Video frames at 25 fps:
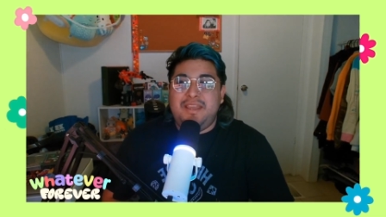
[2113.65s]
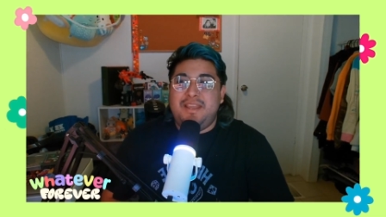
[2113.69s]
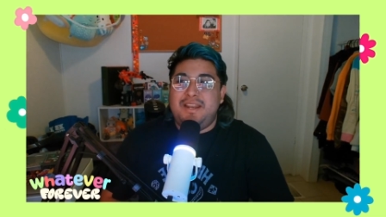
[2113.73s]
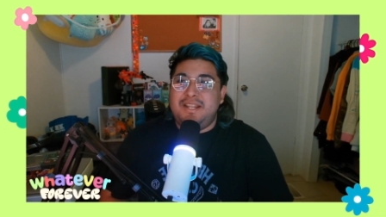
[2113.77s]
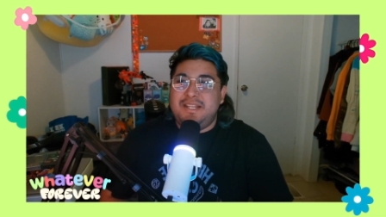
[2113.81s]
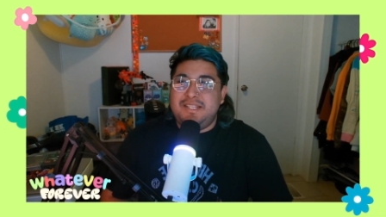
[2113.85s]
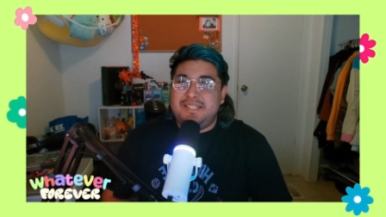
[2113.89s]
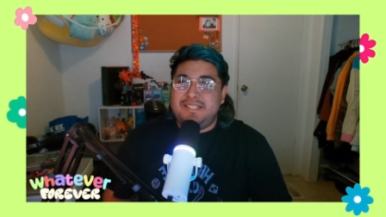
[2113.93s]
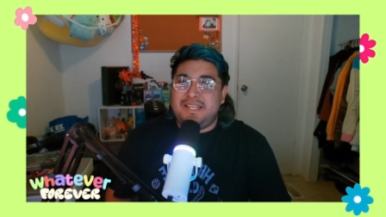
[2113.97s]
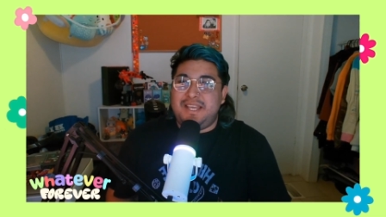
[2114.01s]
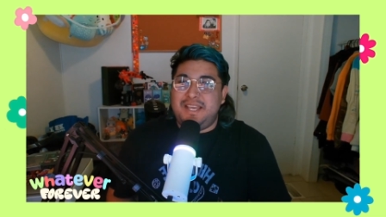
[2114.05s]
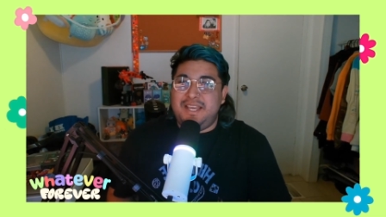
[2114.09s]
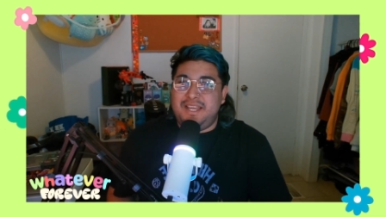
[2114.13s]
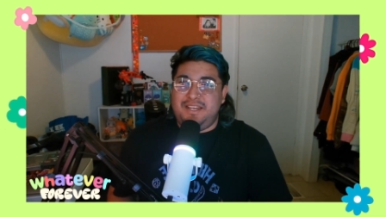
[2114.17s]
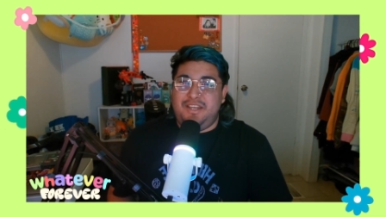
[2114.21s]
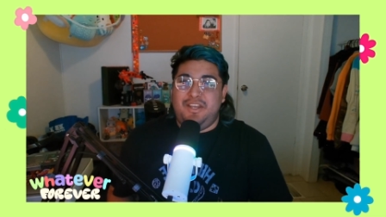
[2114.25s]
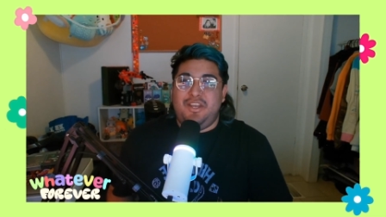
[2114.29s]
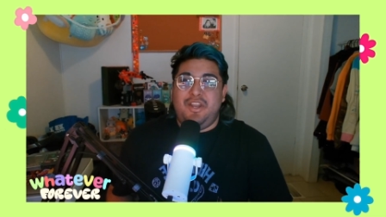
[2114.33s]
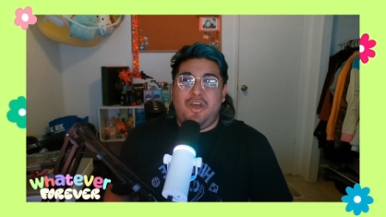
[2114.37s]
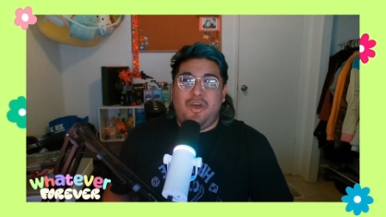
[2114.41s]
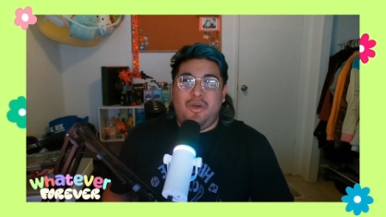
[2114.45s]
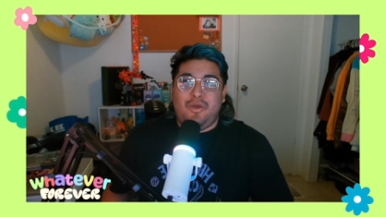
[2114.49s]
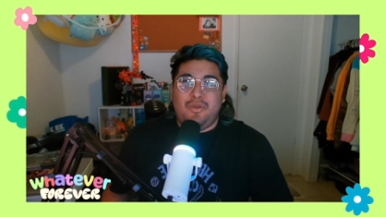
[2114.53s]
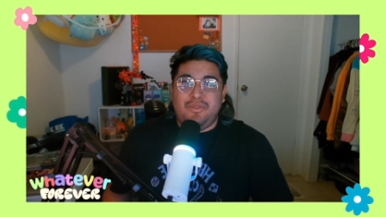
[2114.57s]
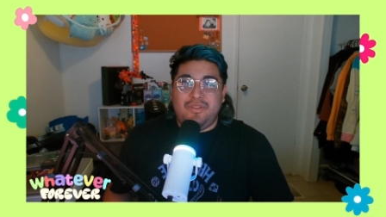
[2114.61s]
And it's like
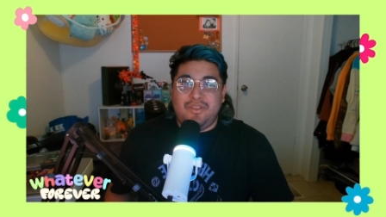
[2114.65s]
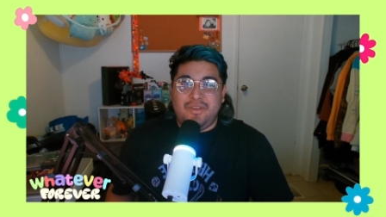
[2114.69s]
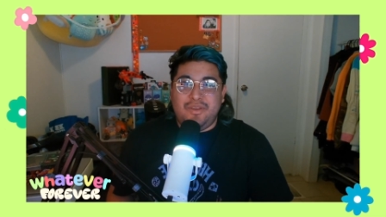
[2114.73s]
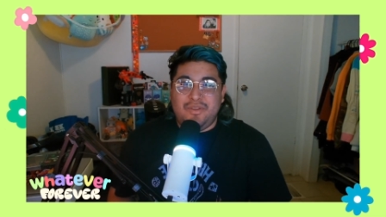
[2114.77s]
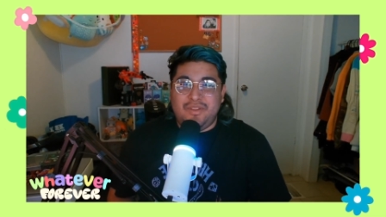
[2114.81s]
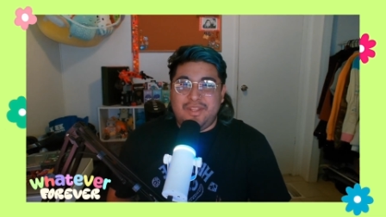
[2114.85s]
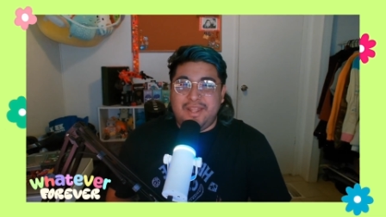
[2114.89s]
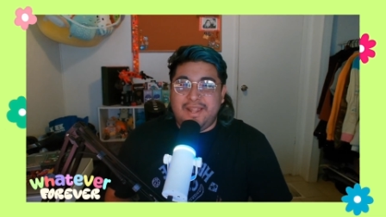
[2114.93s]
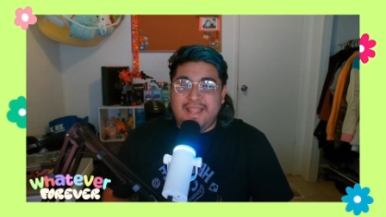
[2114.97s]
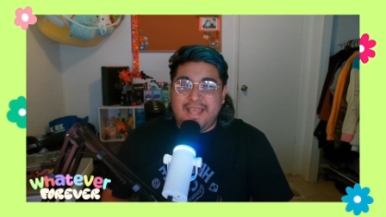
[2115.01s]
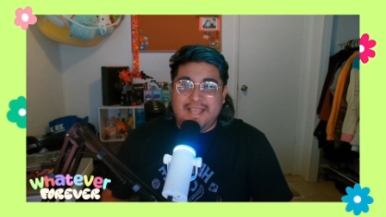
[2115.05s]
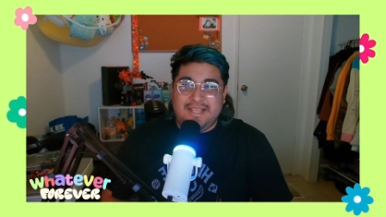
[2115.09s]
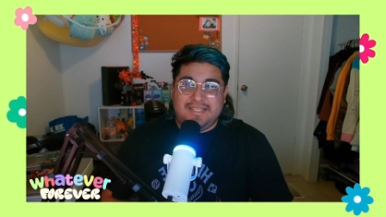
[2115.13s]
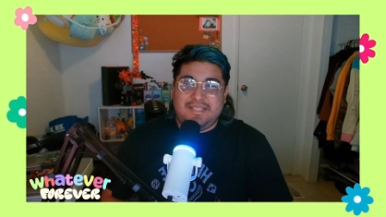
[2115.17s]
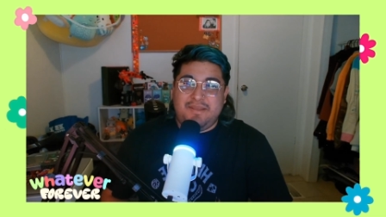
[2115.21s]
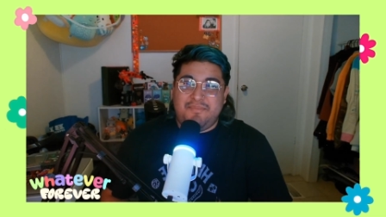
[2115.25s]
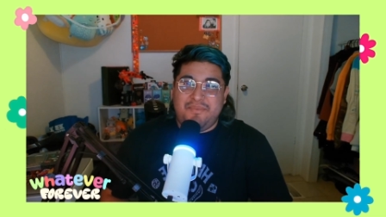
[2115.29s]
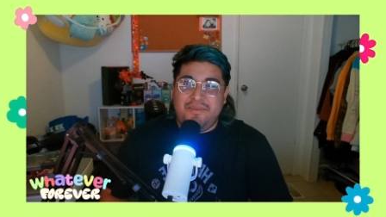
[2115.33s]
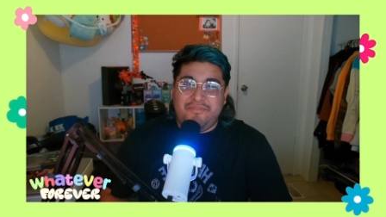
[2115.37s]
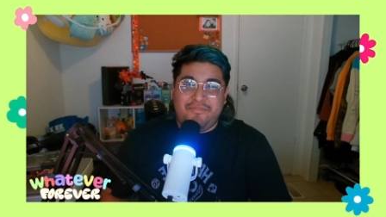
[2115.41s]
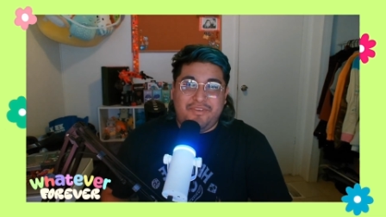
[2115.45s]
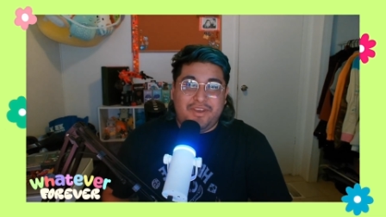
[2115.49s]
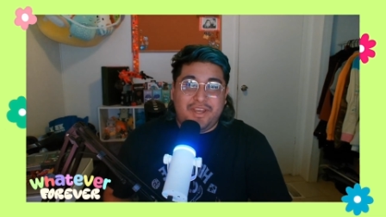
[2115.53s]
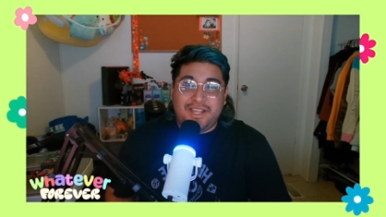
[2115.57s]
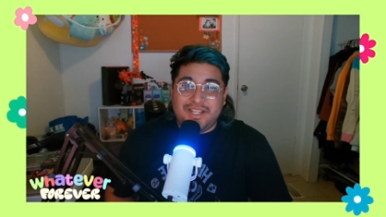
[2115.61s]
no dude the last time
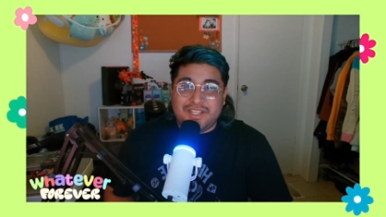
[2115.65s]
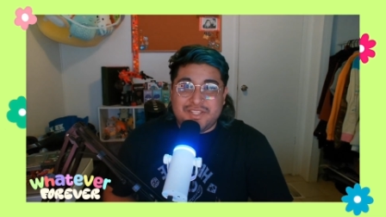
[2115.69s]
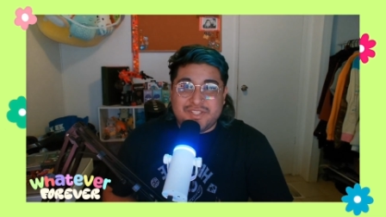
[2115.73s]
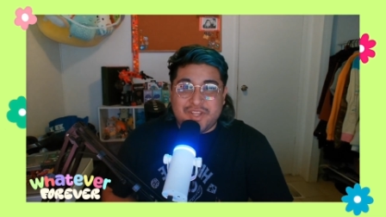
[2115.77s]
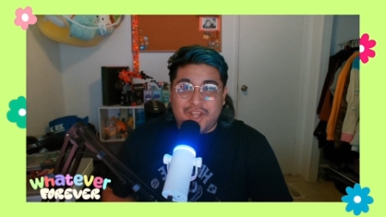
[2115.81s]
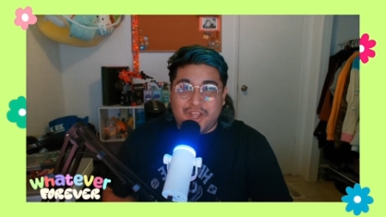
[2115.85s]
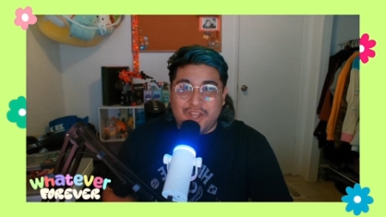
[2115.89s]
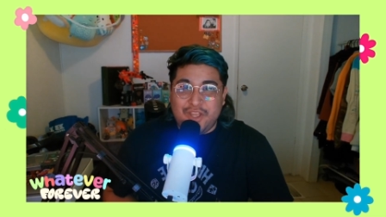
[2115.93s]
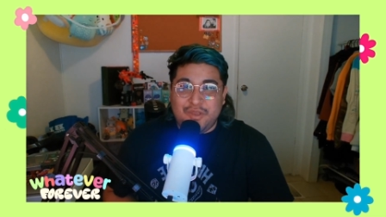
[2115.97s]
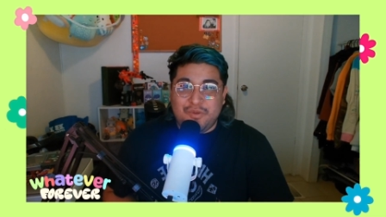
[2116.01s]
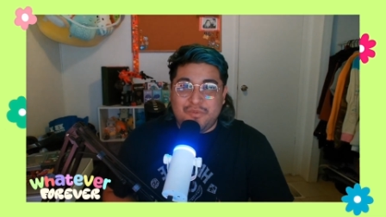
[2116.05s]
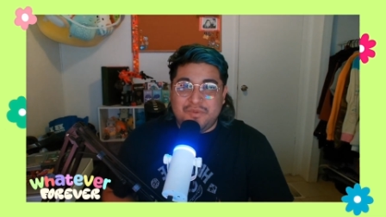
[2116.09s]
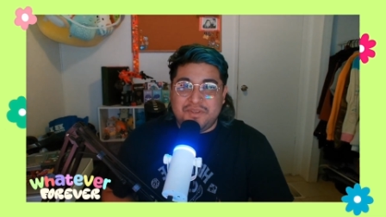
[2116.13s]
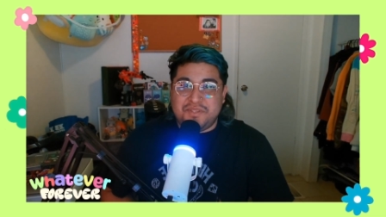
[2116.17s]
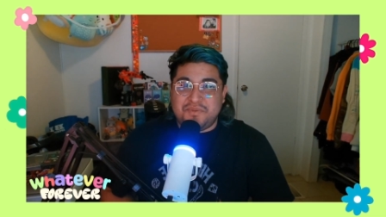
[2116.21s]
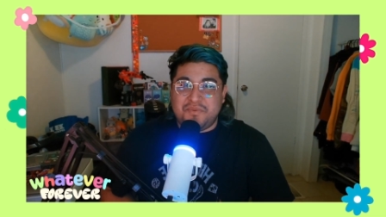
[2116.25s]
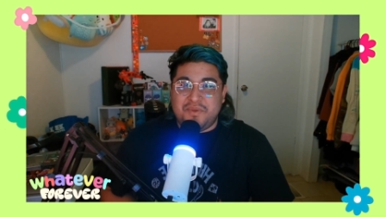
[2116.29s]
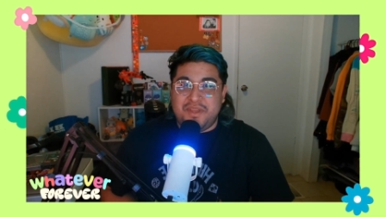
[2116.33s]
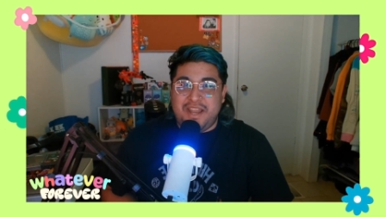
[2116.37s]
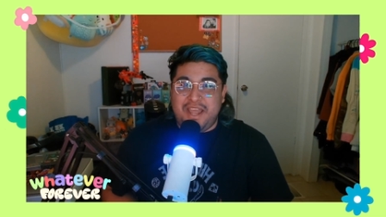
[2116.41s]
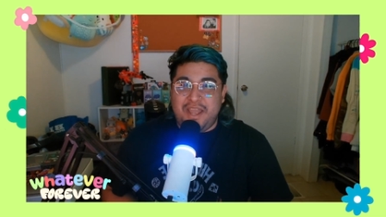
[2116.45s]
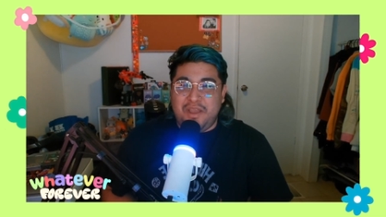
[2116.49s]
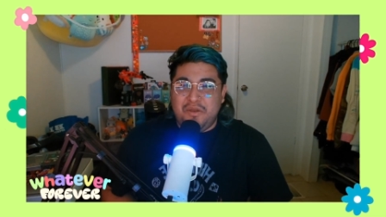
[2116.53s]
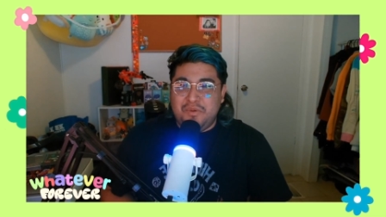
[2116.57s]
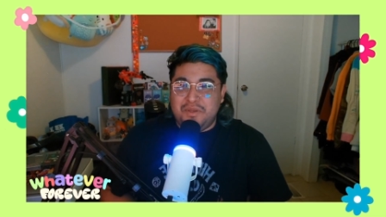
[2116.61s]
I fucking saw you was
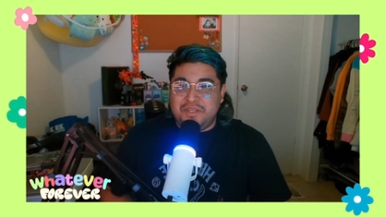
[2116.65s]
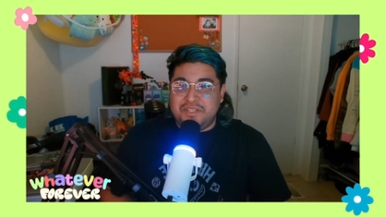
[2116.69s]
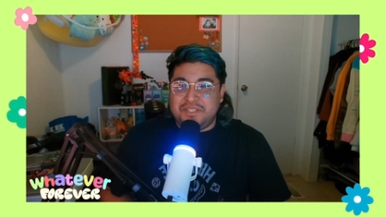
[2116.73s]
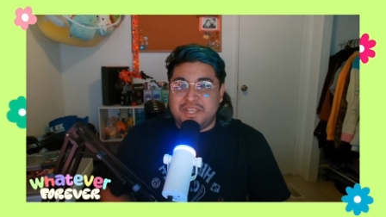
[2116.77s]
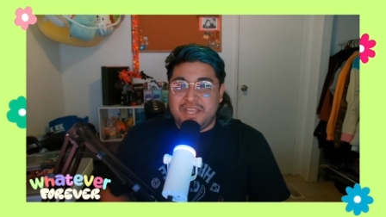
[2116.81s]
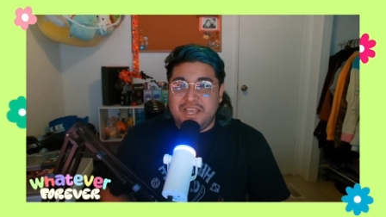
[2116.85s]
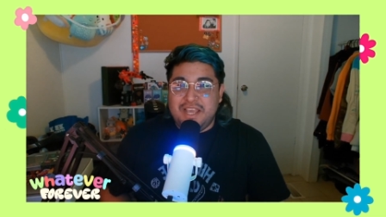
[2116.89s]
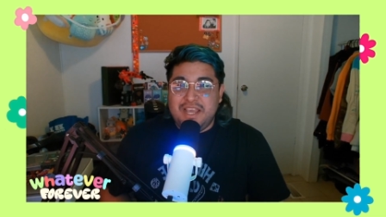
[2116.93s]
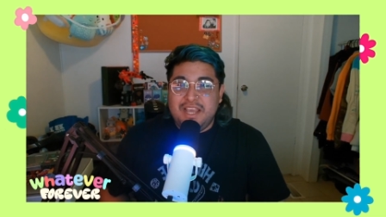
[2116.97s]
when I was